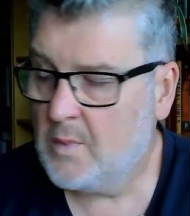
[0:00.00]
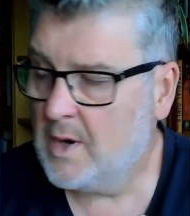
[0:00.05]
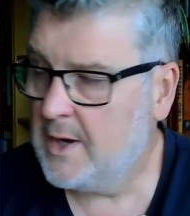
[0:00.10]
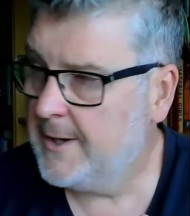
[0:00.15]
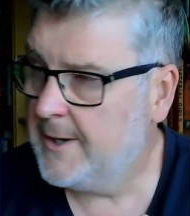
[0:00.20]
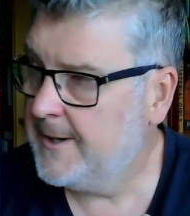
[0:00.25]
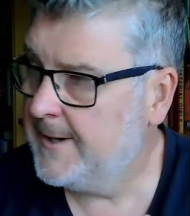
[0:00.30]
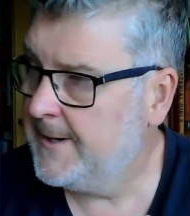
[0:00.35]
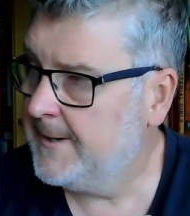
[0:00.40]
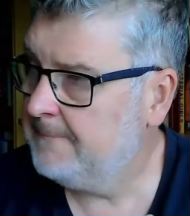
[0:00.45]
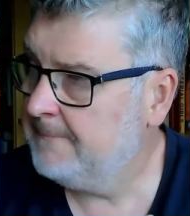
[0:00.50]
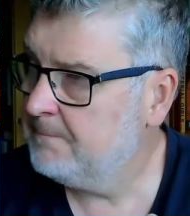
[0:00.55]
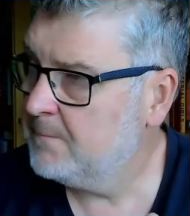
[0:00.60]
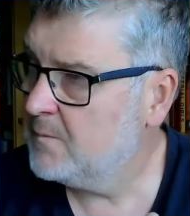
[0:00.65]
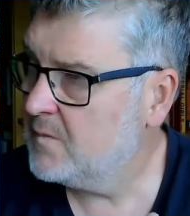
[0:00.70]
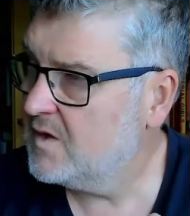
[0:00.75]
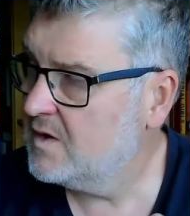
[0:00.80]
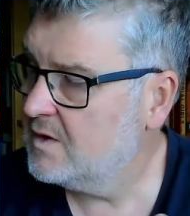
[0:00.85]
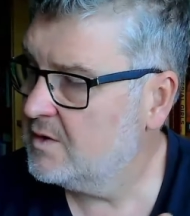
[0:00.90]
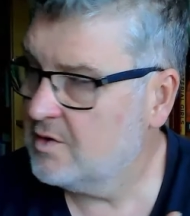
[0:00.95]

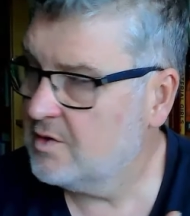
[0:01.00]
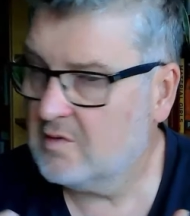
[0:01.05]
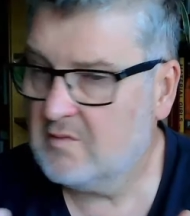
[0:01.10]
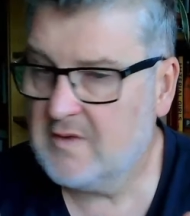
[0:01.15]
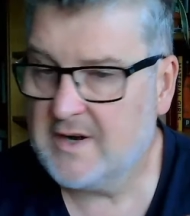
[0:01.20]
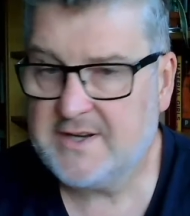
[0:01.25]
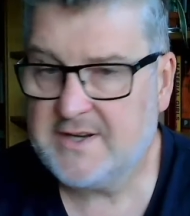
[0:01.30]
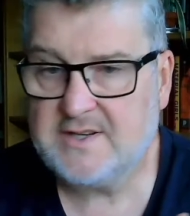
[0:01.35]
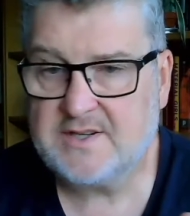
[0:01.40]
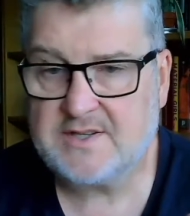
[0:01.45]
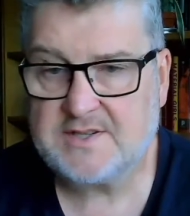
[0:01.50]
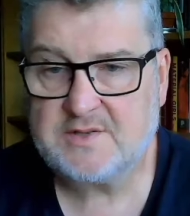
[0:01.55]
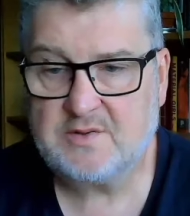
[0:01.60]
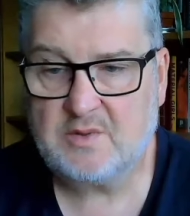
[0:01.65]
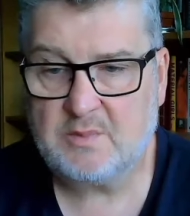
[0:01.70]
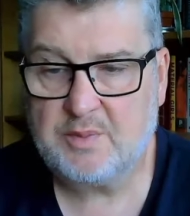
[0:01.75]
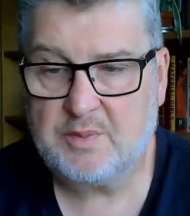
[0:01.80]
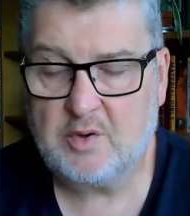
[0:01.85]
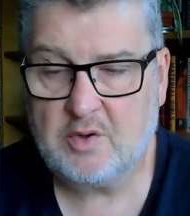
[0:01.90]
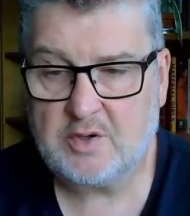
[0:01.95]
to
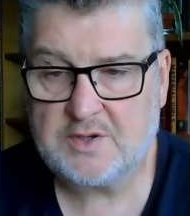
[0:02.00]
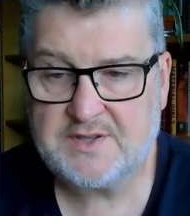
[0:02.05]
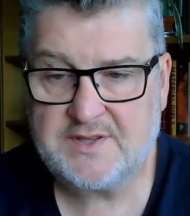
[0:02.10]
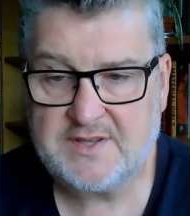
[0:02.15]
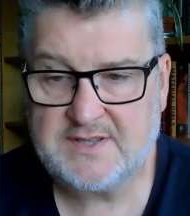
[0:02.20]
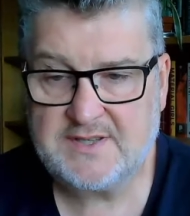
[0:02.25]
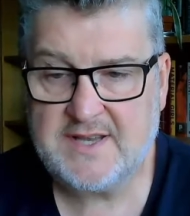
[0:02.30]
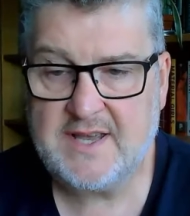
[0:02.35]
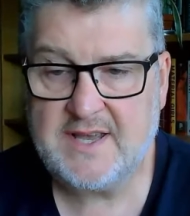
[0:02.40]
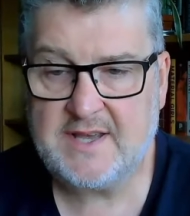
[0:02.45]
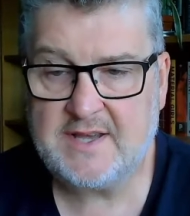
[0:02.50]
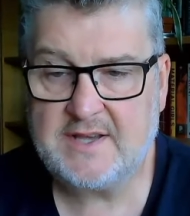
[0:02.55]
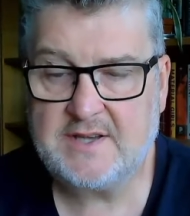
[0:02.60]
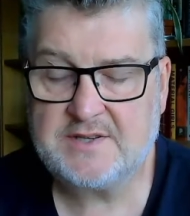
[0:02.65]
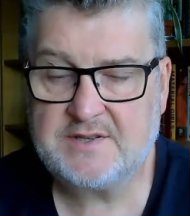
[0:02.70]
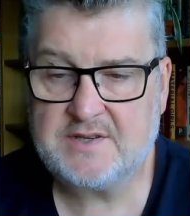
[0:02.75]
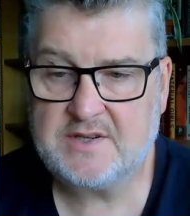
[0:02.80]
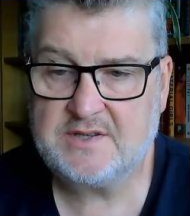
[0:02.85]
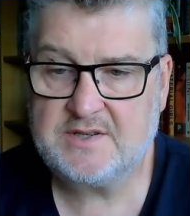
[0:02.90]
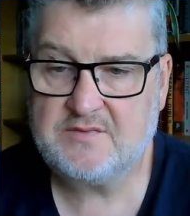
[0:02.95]
approach the day
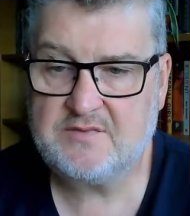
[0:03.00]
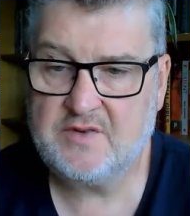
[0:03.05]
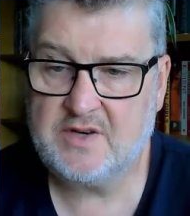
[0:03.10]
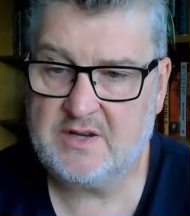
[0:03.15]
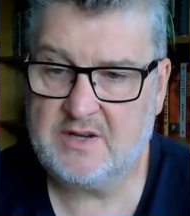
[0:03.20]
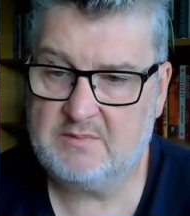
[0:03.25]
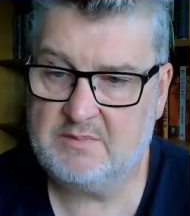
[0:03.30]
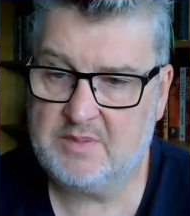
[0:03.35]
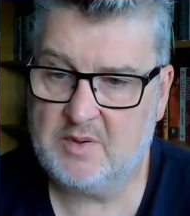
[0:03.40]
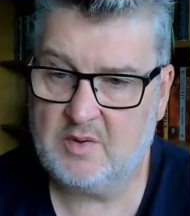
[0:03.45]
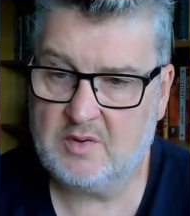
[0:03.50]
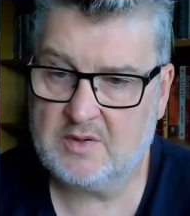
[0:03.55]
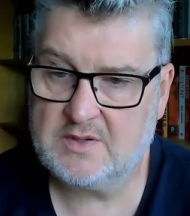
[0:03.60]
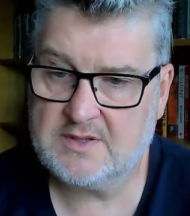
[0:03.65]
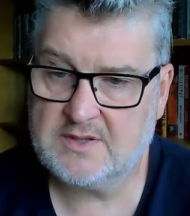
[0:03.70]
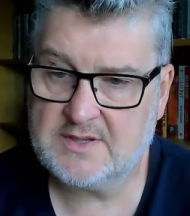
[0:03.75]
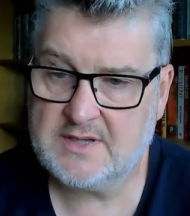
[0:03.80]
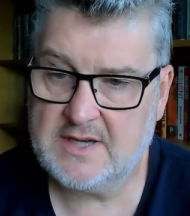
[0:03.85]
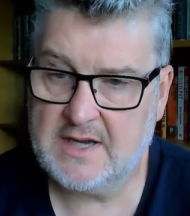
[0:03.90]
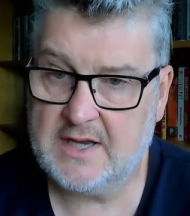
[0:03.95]
is really
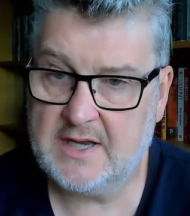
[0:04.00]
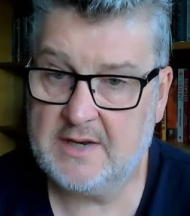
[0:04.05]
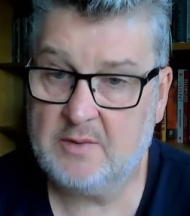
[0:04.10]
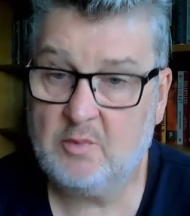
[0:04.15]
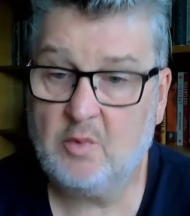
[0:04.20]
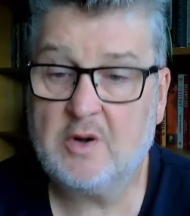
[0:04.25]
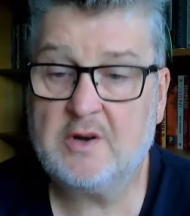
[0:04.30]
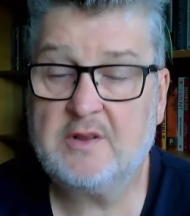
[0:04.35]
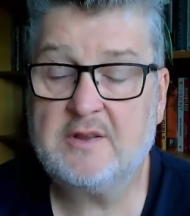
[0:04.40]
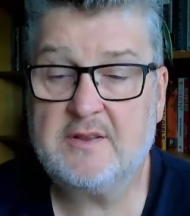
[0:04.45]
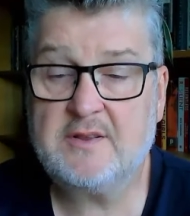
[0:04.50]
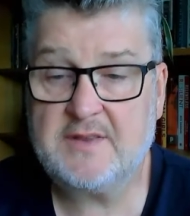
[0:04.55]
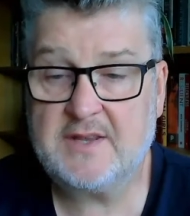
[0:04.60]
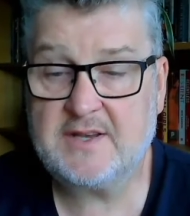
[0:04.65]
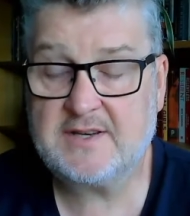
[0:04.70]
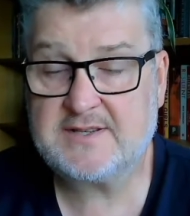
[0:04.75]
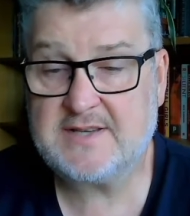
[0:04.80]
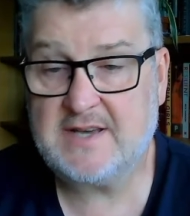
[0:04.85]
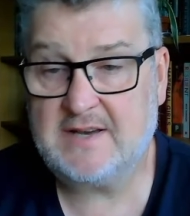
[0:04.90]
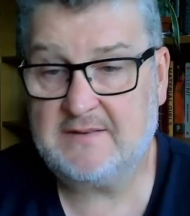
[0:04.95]
important. And one of the
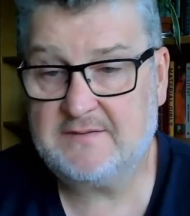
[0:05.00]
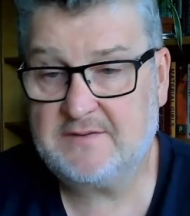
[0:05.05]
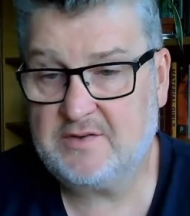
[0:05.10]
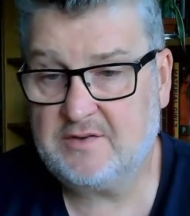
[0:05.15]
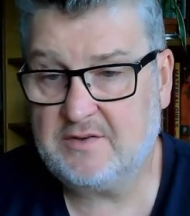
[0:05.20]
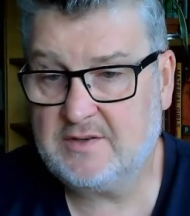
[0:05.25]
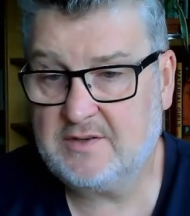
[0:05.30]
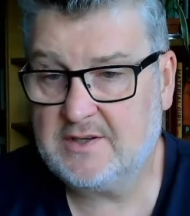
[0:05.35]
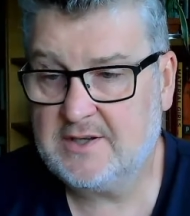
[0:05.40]
things I've done,